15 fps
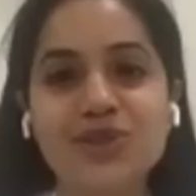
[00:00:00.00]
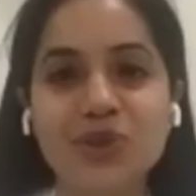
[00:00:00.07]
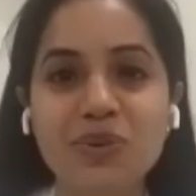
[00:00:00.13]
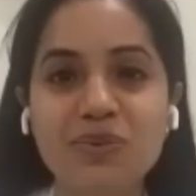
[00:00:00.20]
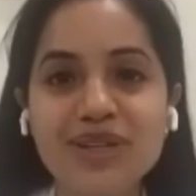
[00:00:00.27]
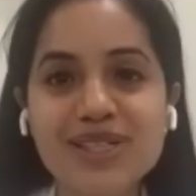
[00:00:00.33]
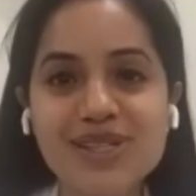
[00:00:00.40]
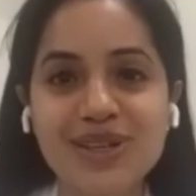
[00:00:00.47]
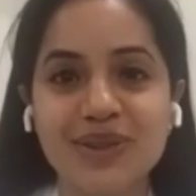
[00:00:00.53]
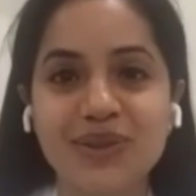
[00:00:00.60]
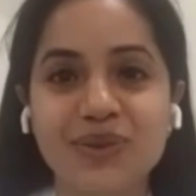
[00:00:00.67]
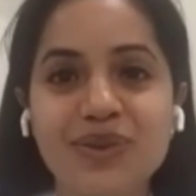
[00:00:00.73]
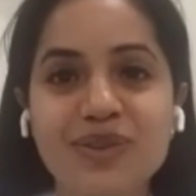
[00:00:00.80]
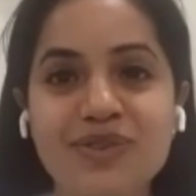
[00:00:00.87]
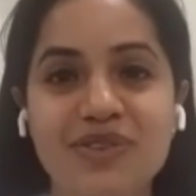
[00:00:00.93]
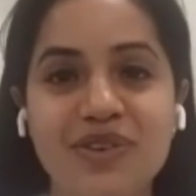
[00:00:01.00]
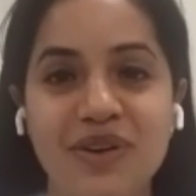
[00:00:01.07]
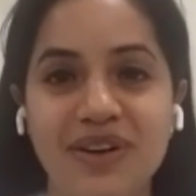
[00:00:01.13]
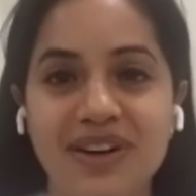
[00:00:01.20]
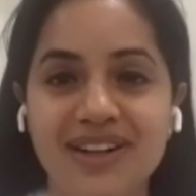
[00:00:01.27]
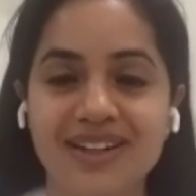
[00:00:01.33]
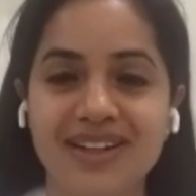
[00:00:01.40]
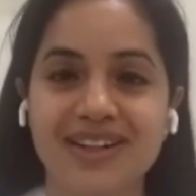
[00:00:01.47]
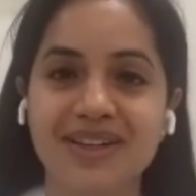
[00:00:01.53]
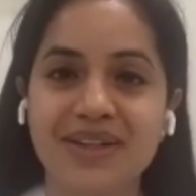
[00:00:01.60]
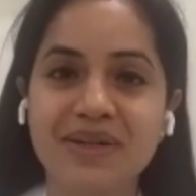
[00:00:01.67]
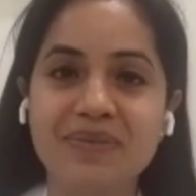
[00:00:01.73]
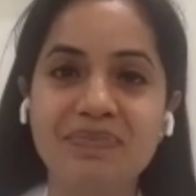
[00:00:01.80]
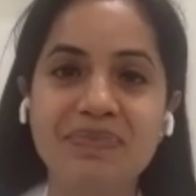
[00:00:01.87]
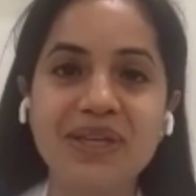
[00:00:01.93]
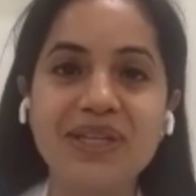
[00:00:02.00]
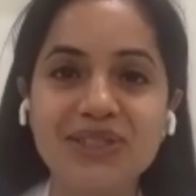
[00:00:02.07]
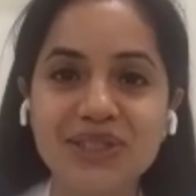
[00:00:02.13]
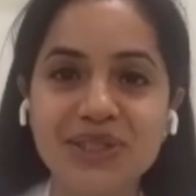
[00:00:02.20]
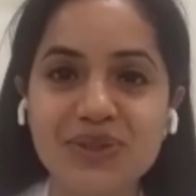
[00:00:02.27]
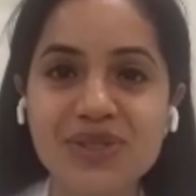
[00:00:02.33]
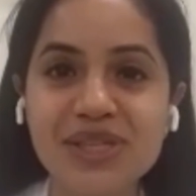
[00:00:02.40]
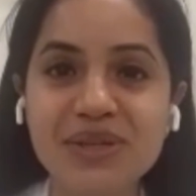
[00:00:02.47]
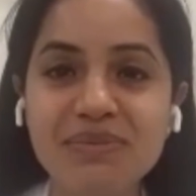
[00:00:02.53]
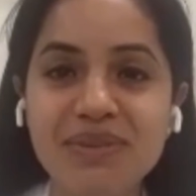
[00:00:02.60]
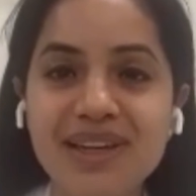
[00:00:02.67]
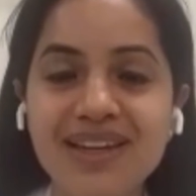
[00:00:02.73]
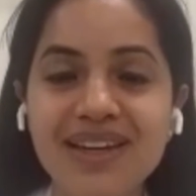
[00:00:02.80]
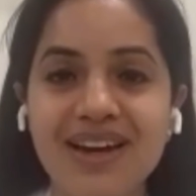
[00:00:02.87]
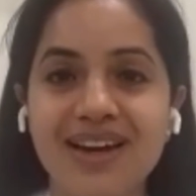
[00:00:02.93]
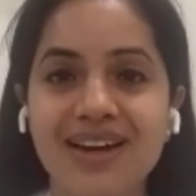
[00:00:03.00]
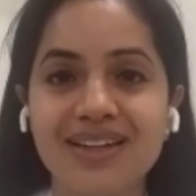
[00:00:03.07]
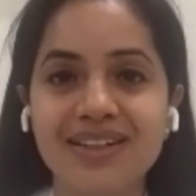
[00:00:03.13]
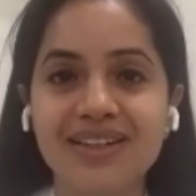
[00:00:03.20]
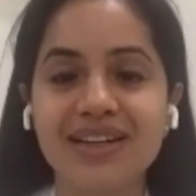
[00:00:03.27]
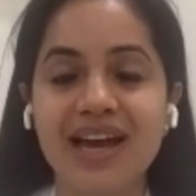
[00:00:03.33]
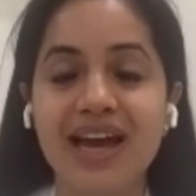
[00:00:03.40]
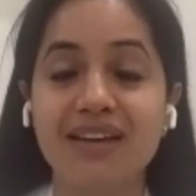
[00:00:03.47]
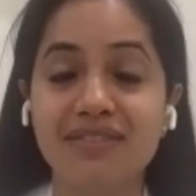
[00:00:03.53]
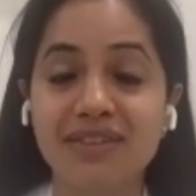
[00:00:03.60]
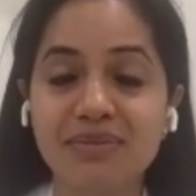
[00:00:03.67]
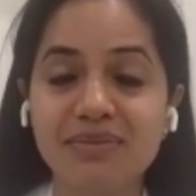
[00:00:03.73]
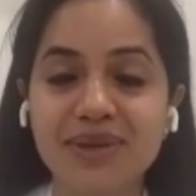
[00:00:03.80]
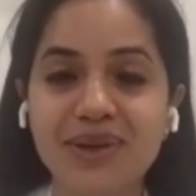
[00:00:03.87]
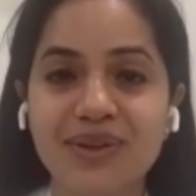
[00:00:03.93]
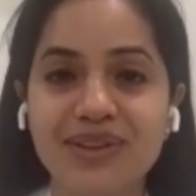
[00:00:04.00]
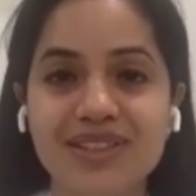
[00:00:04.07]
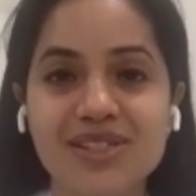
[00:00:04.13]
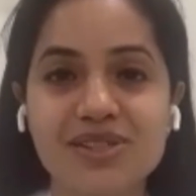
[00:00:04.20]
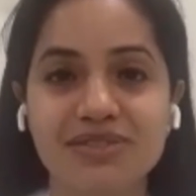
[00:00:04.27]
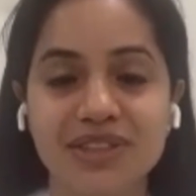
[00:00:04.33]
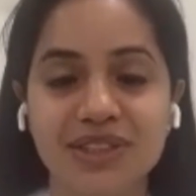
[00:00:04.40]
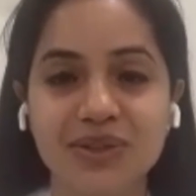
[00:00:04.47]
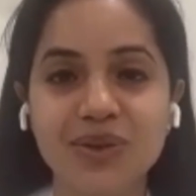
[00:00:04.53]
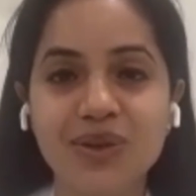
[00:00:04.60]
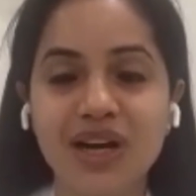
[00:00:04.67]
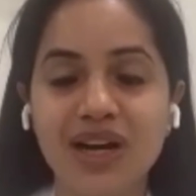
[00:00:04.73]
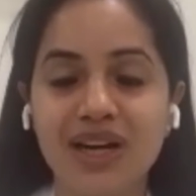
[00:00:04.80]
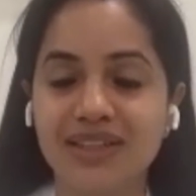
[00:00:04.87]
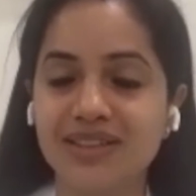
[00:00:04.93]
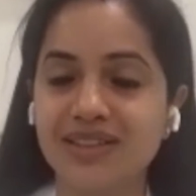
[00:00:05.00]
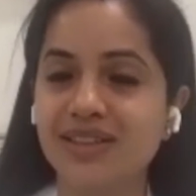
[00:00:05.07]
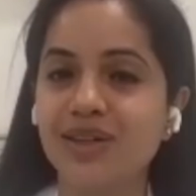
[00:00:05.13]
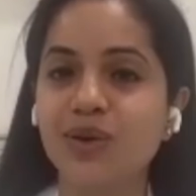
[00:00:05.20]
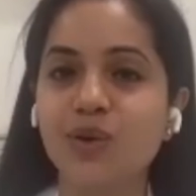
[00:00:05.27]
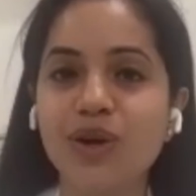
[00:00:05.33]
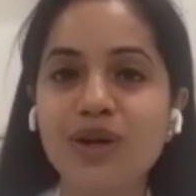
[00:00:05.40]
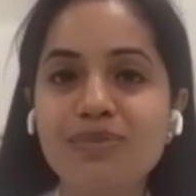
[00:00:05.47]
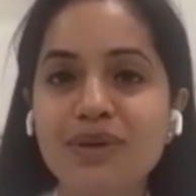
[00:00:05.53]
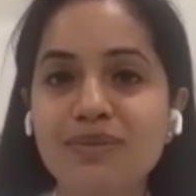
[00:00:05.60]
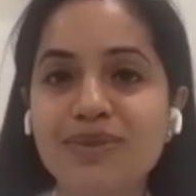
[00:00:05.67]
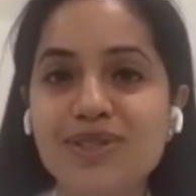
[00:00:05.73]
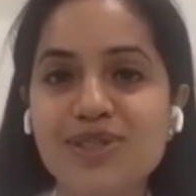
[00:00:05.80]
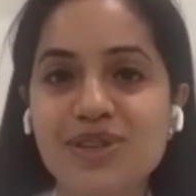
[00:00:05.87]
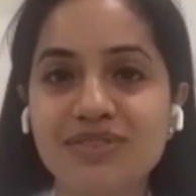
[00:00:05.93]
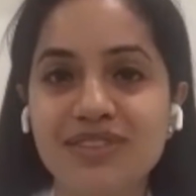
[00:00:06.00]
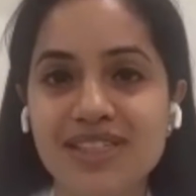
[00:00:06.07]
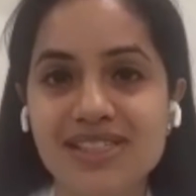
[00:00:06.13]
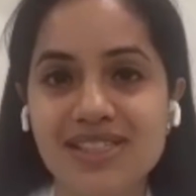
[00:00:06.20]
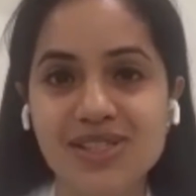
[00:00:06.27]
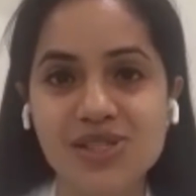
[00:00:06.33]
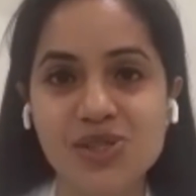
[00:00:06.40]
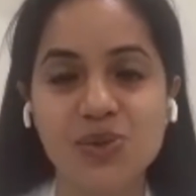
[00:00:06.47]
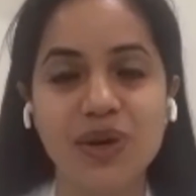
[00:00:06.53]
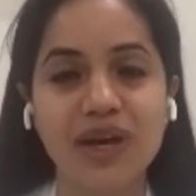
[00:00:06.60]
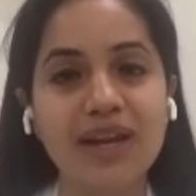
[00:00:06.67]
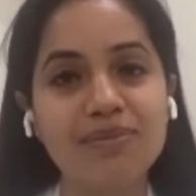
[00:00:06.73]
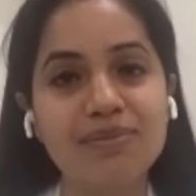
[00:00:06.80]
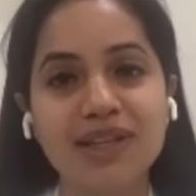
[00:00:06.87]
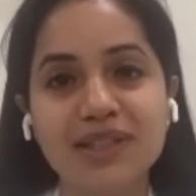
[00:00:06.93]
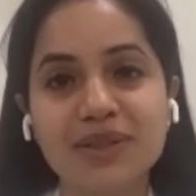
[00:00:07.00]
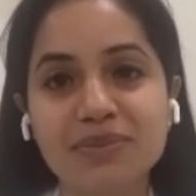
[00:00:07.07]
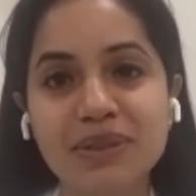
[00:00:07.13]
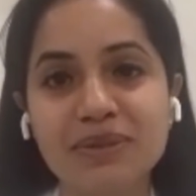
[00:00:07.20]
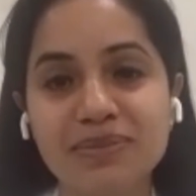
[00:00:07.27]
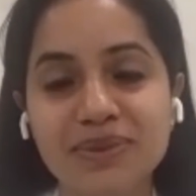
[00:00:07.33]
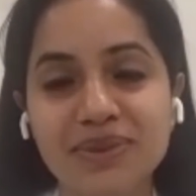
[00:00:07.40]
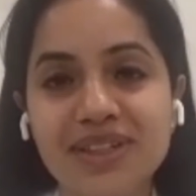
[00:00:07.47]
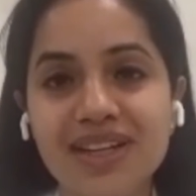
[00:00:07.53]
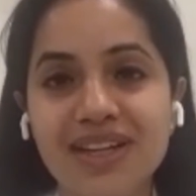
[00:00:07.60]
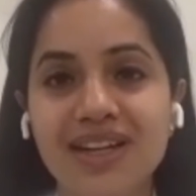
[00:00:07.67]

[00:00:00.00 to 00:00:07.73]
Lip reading: so much, Luke, for introducing me and having me on this video. The whole purpose of this is to help other people.